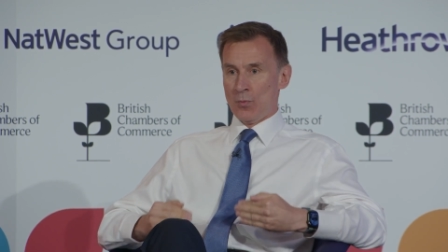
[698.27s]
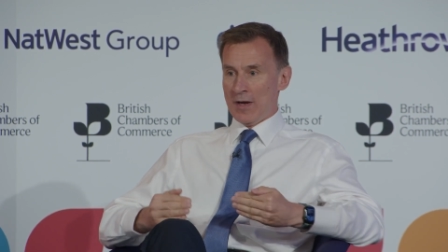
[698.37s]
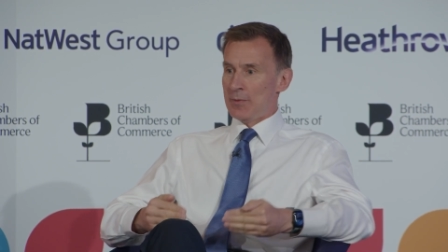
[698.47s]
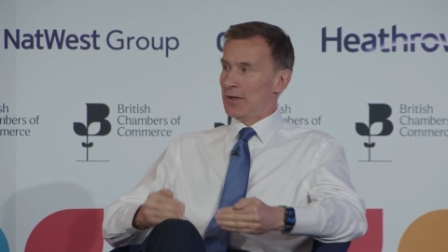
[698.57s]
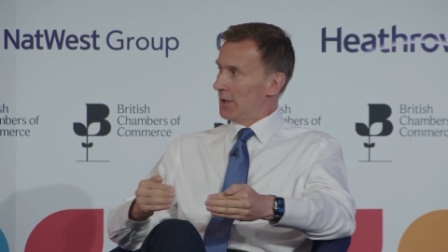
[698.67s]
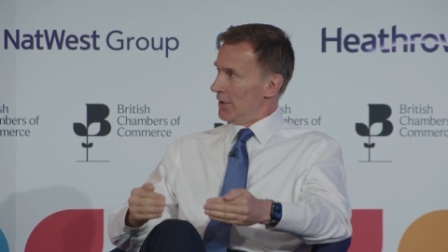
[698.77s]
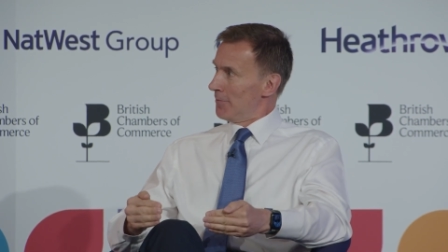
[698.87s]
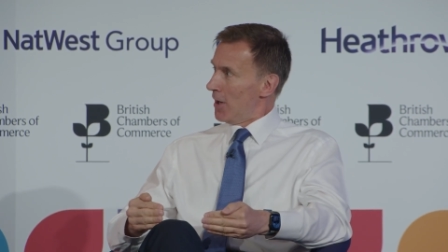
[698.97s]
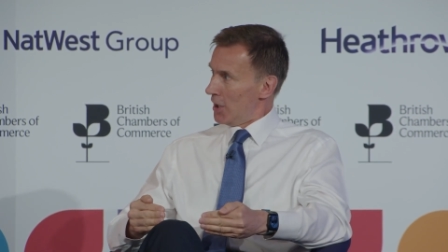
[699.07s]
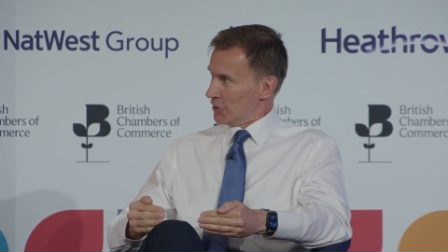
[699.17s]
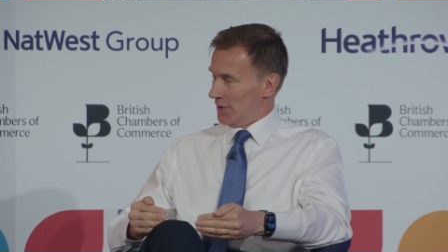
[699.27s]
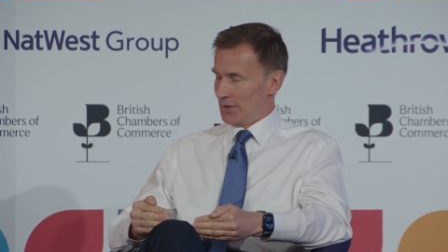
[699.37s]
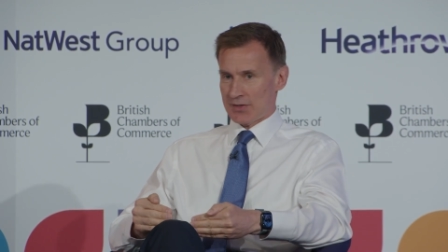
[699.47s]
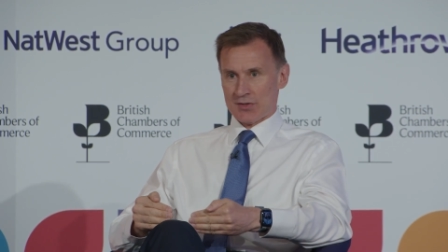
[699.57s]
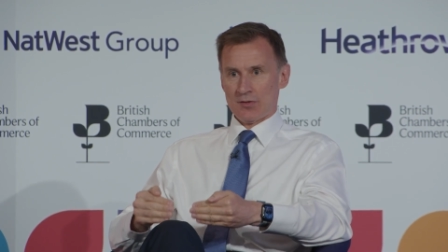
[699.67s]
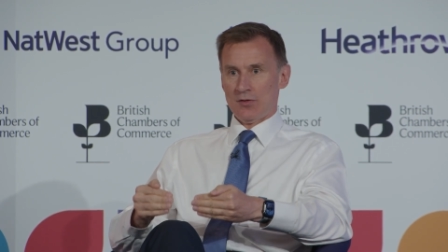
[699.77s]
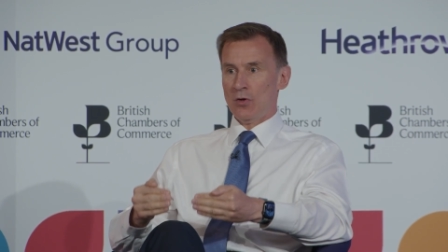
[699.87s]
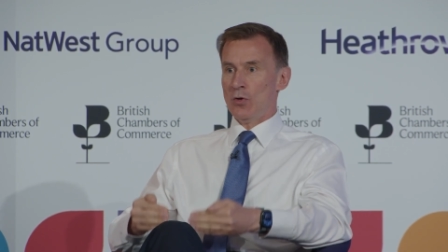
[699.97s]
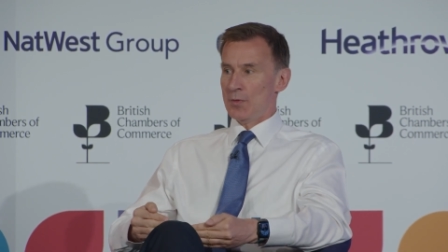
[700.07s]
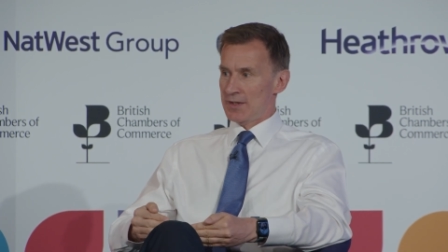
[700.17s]
We will, at the margins,
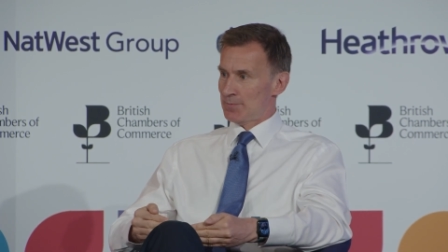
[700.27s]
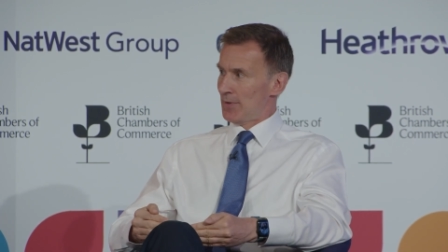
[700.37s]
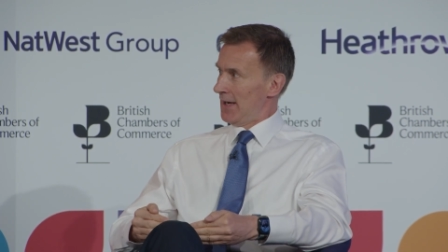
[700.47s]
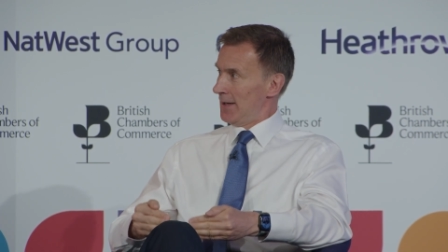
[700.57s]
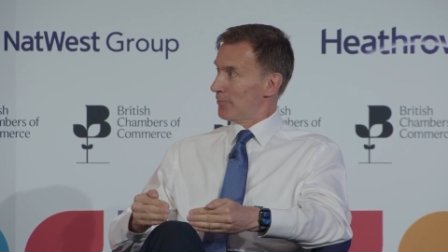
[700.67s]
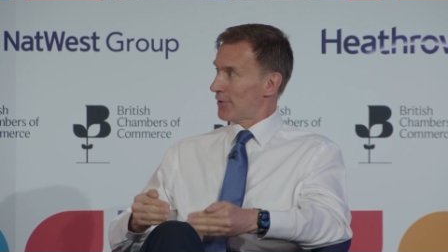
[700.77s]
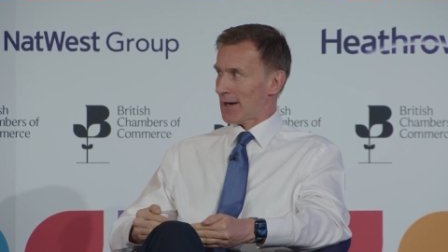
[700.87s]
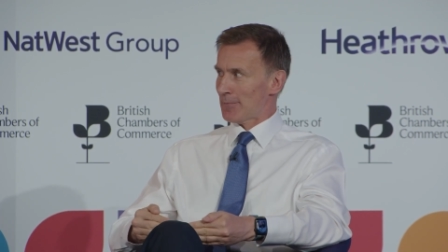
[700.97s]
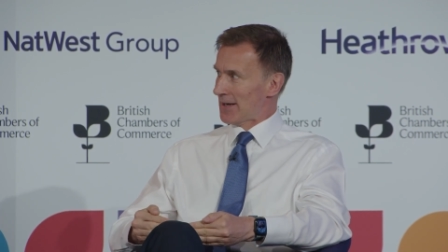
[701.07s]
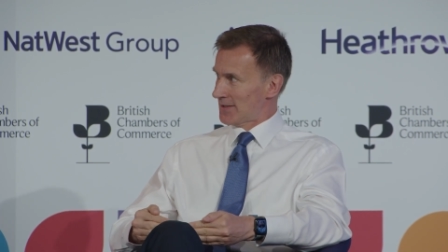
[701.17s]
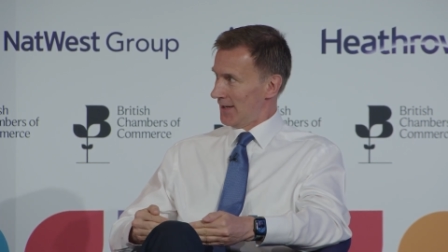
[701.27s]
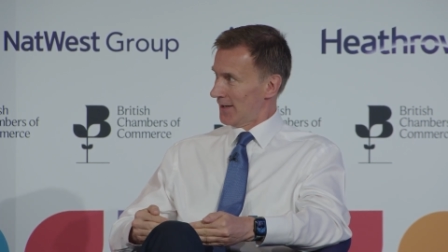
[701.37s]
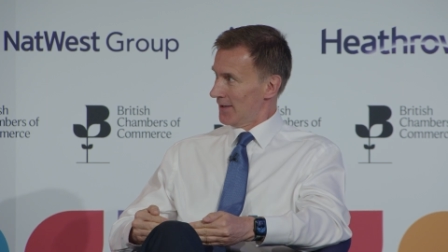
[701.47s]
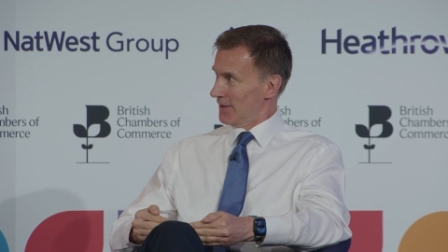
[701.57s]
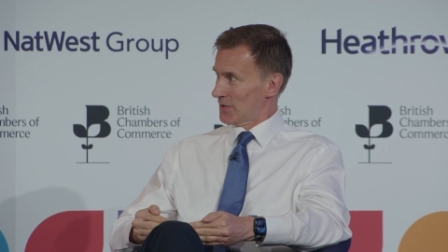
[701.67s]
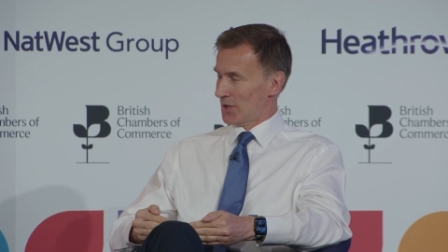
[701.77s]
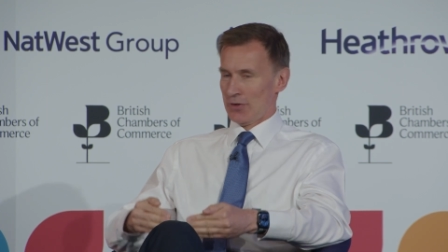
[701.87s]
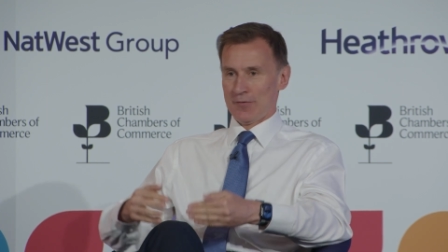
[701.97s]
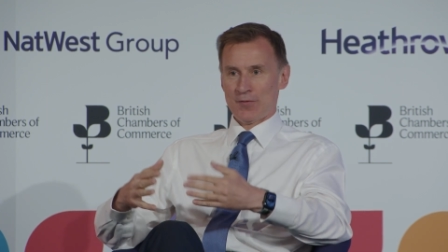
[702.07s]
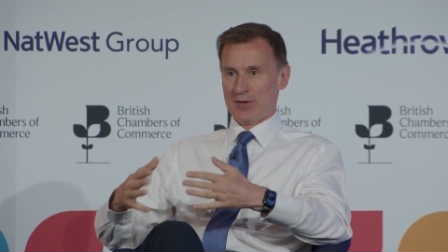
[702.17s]
always be pragmatic.
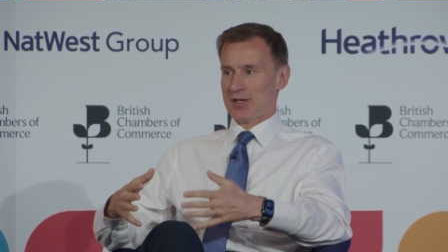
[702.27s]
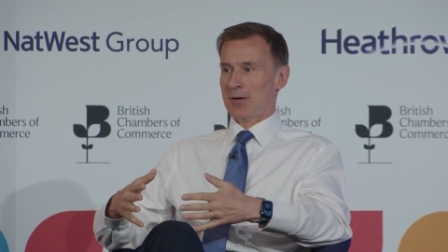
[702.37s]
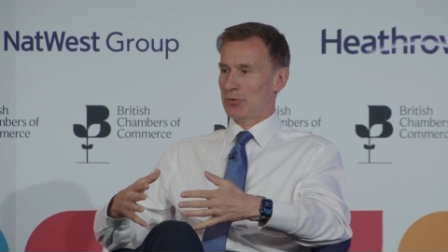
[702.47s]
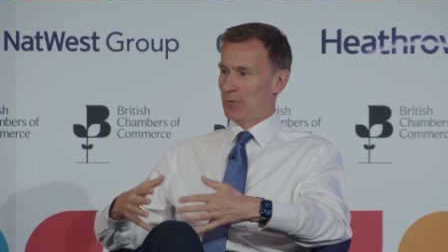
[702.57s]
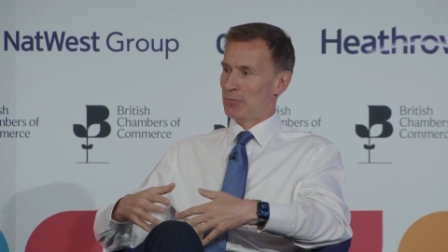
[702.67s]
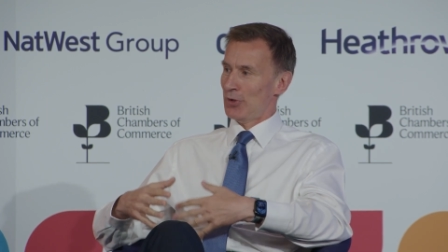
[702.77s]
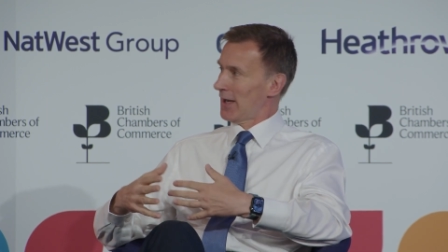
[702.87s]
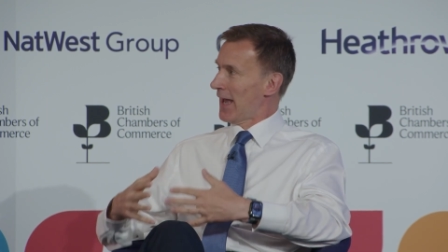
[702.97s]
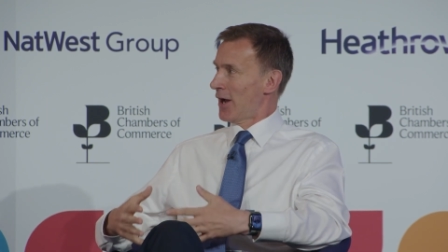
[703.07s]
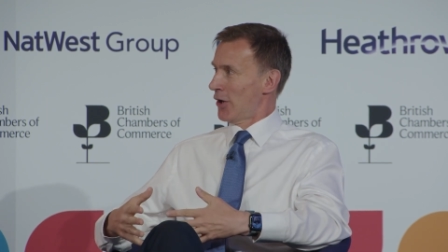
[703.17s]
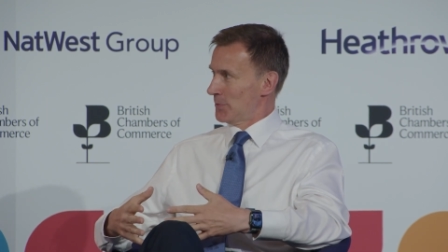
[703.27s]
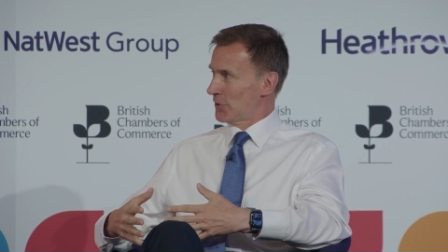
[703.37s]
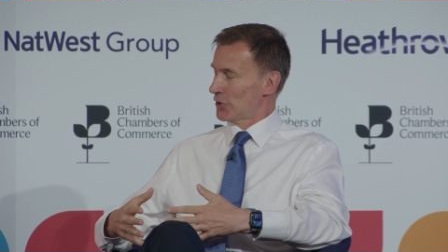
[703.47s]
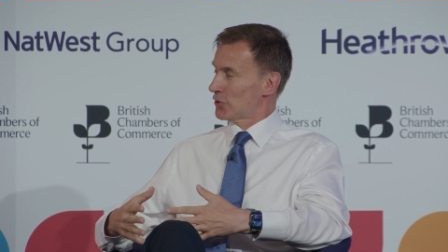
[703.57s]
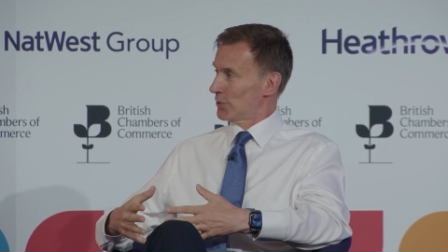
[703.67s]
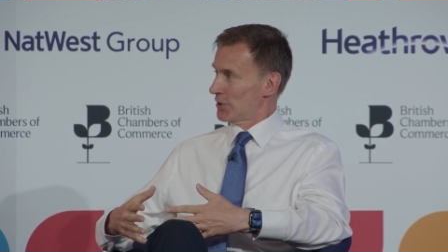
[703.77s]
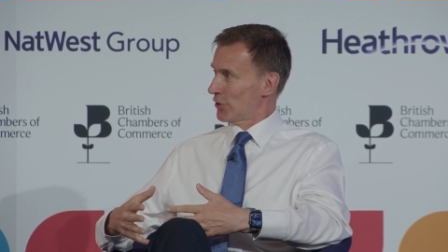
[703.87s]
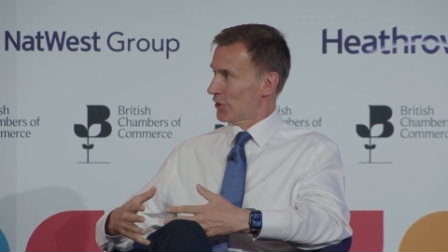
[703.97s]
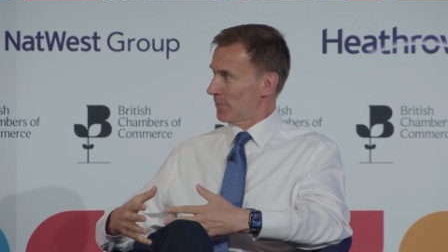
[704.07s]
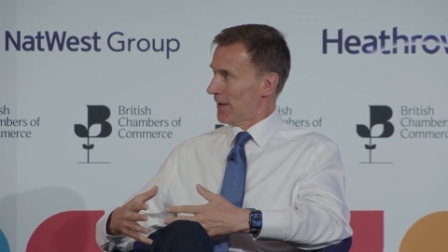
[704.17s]
So, for example, we put care homes on the
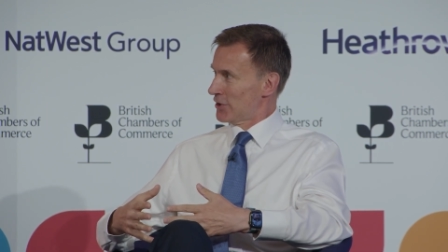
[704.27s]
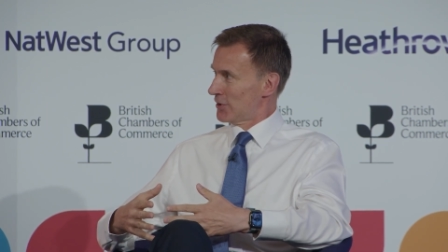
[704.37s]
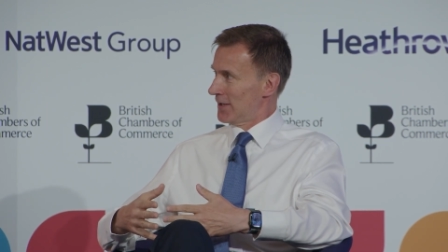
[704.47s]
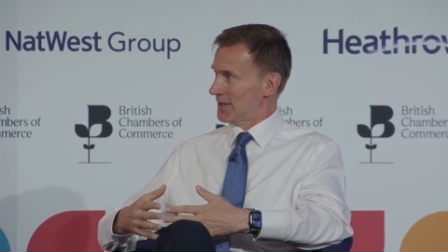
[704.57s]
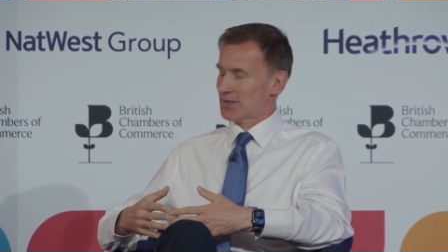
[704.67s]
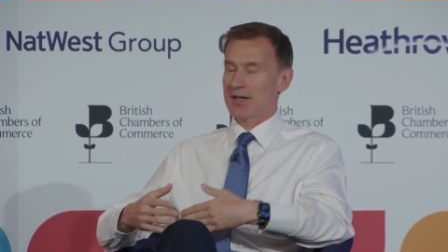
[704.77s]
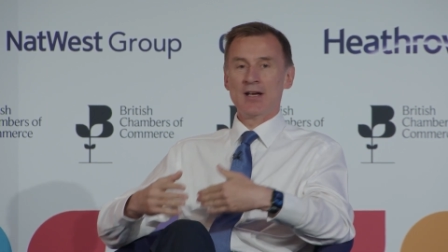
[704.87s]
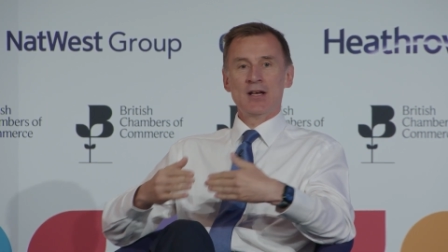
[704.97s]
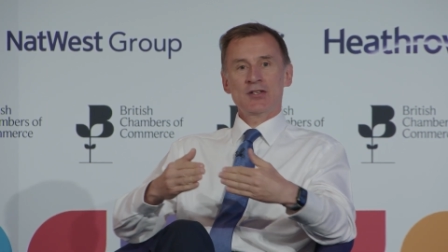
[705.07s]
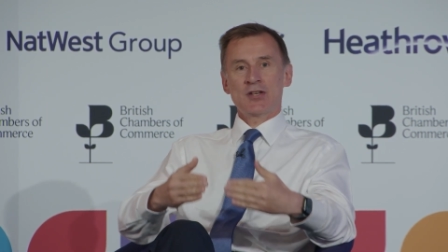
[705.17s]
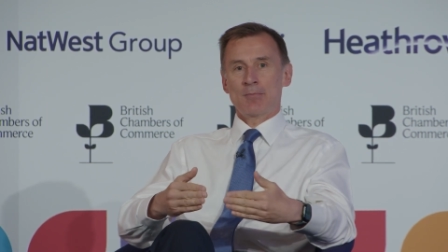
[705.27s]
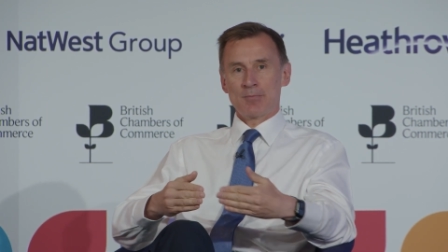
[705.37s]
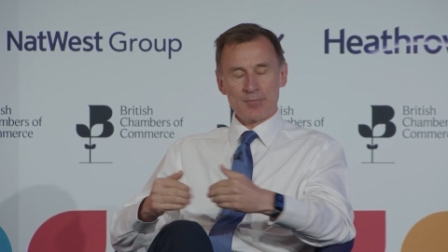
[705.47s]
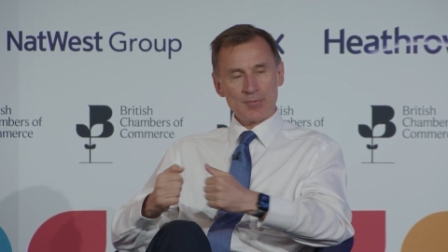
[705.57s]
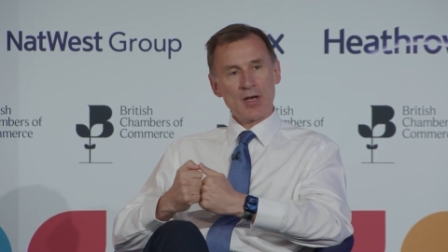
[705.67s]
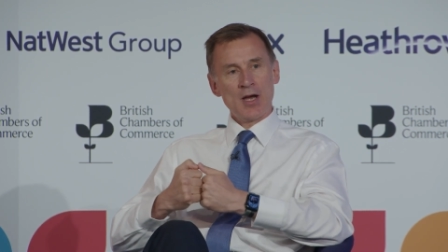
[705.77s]
shortage occupation list, some